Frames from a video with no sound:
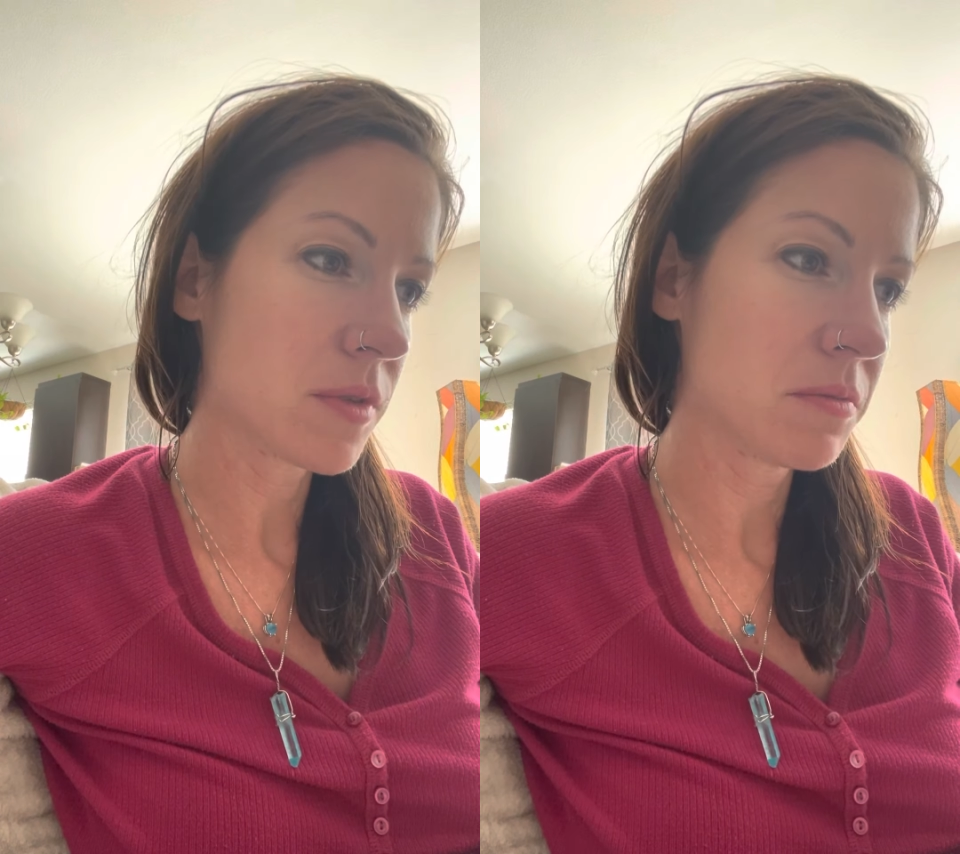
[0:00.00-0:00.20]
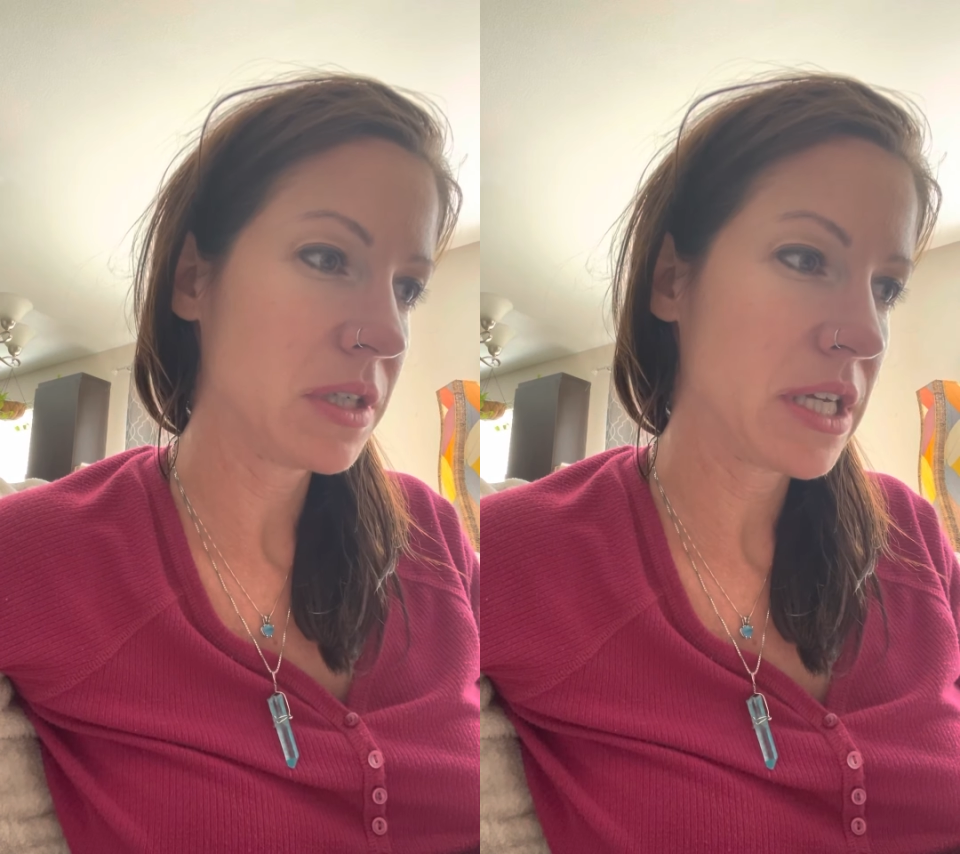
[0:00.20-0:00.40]

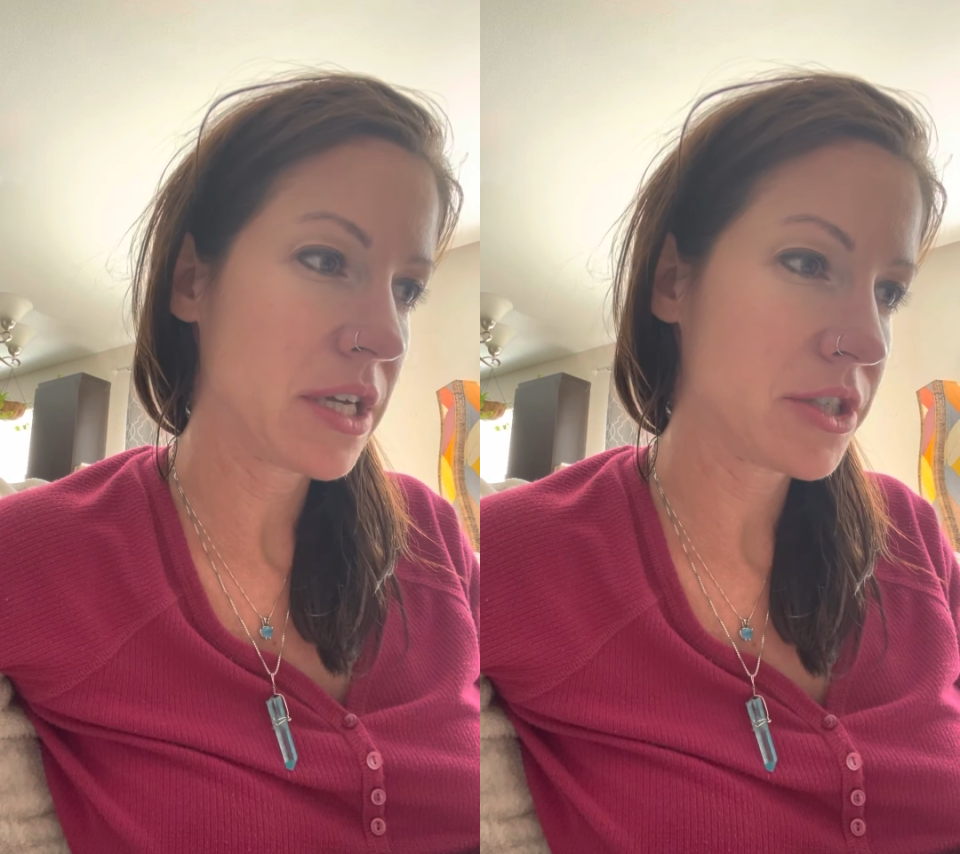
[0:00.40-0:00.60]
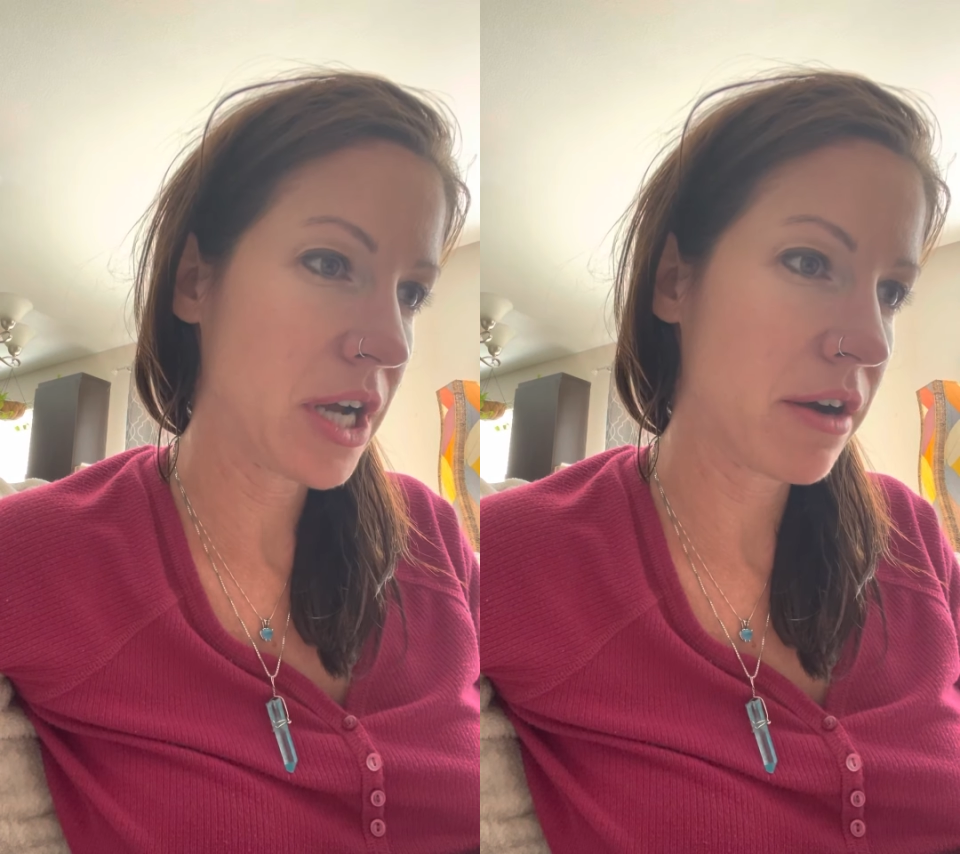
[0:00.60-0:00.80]
I'm gonna take
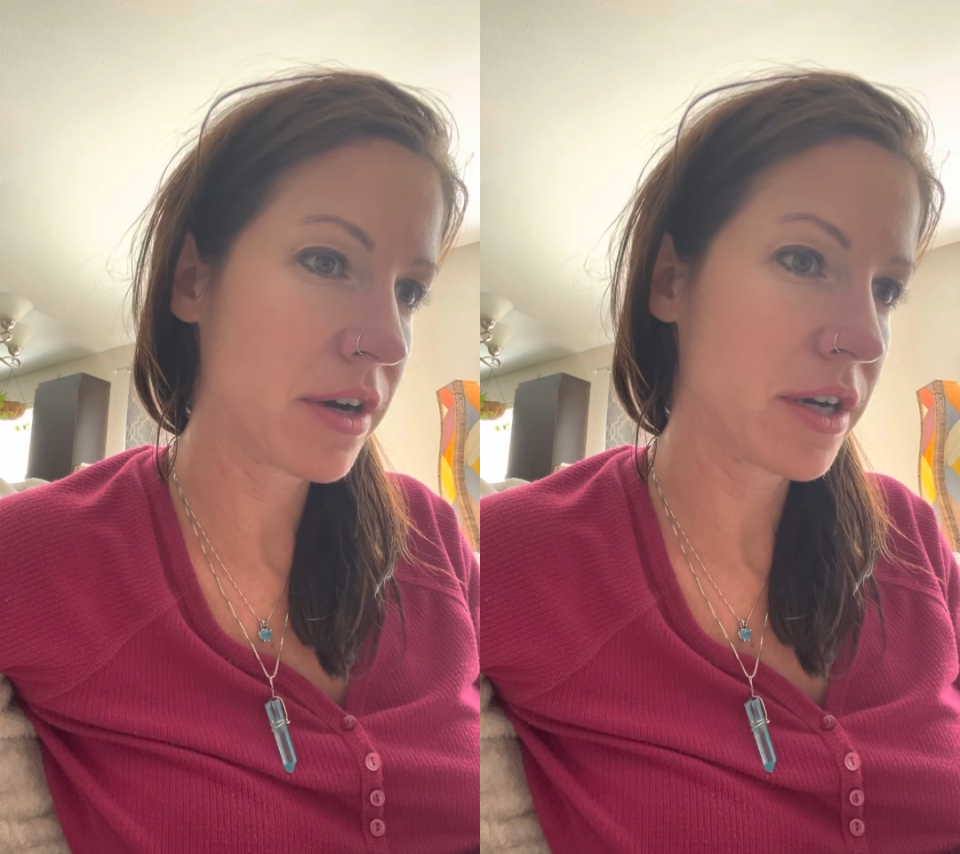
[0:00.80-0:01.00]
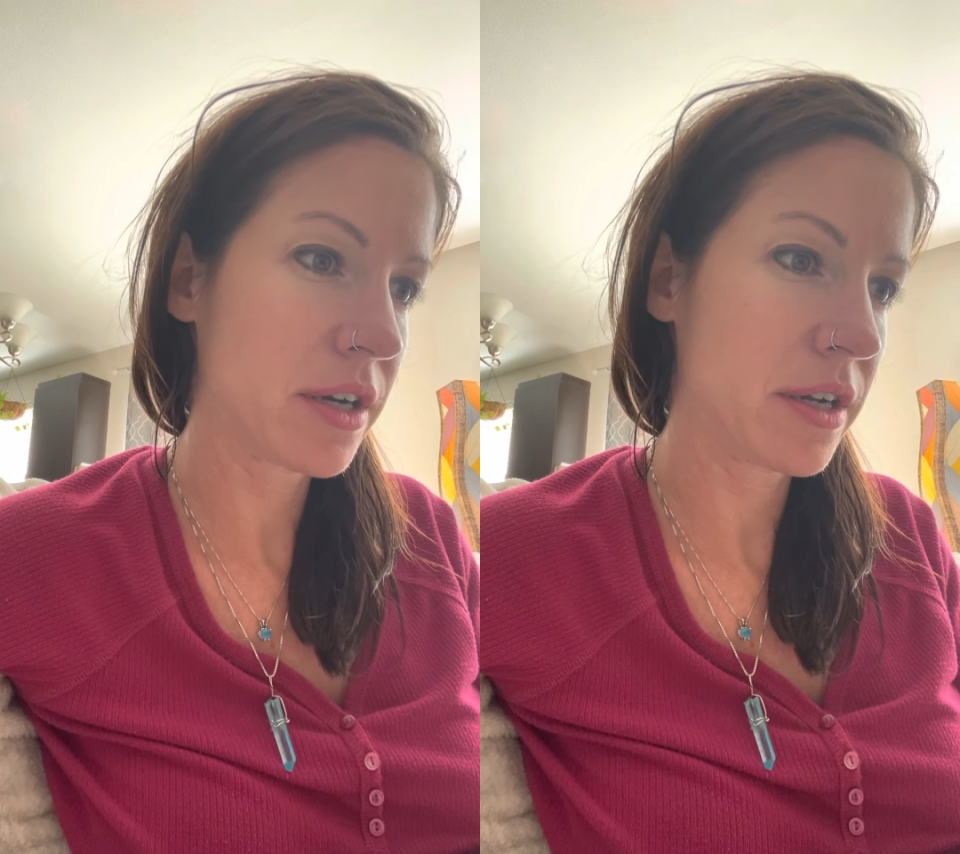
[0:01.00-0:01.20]
a
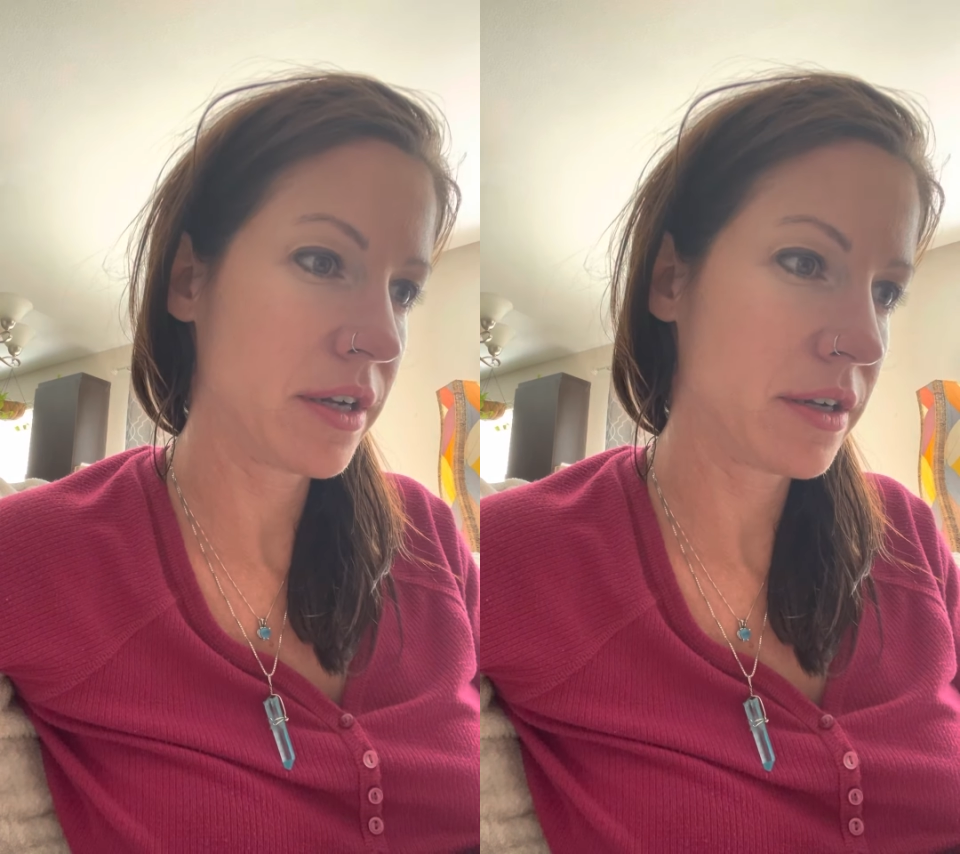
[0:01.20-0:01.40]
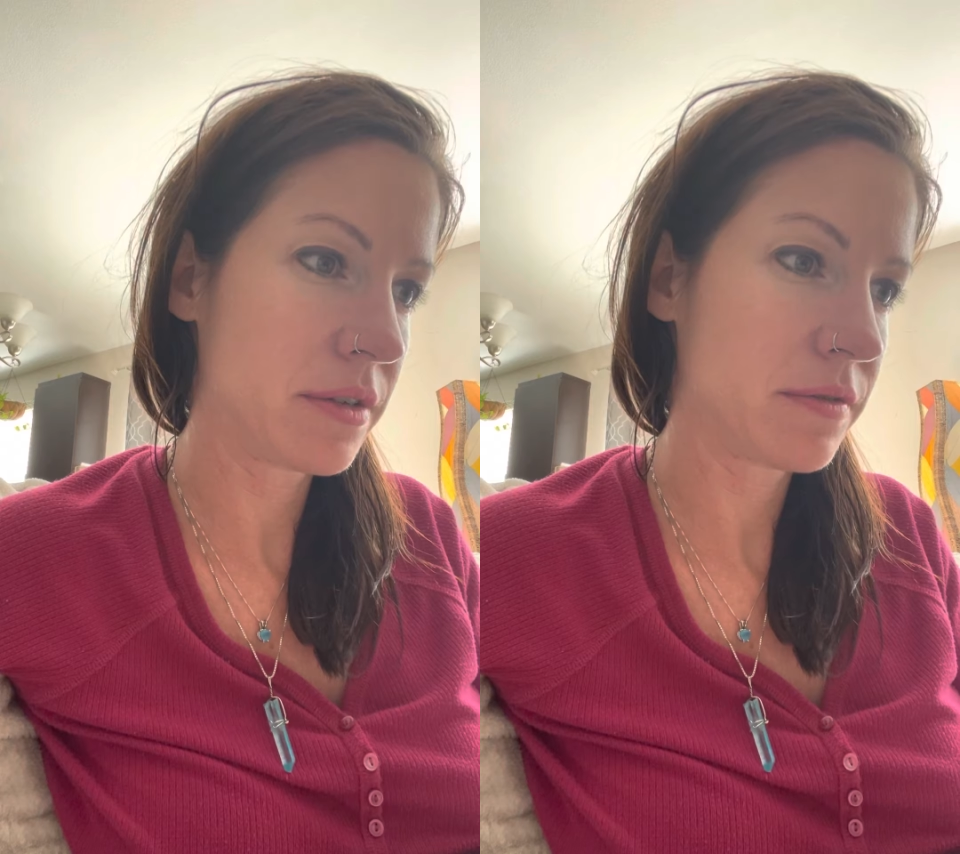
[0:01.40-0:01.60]
shower
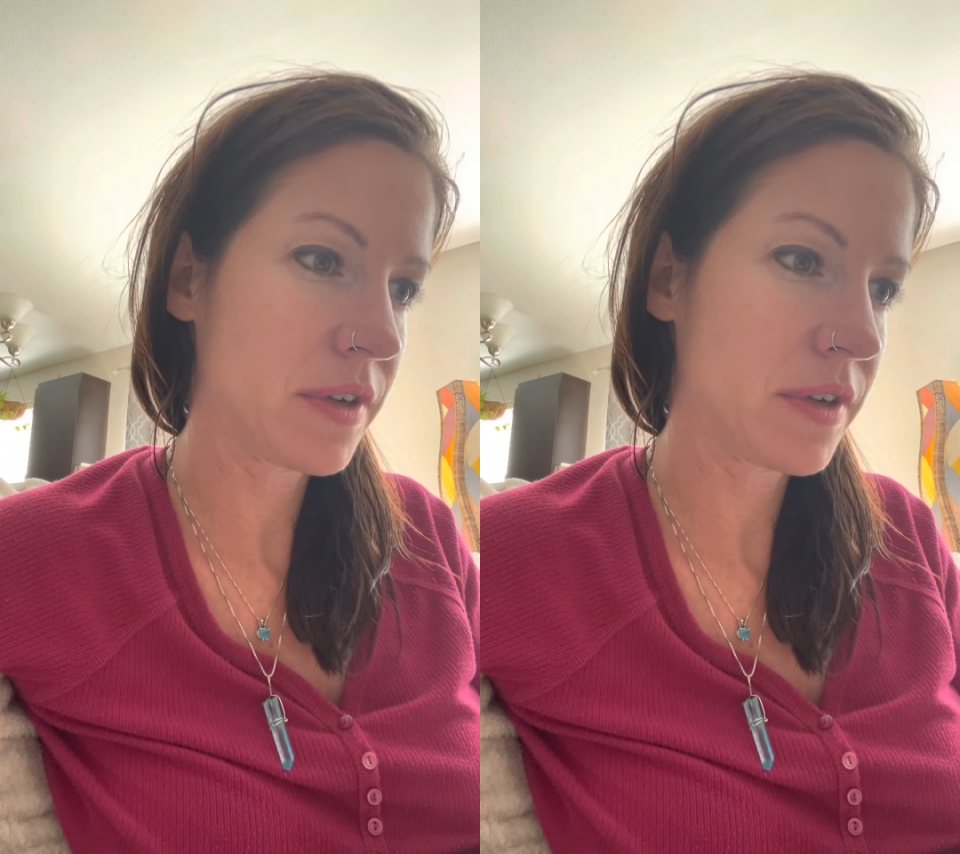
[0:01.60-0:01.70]
and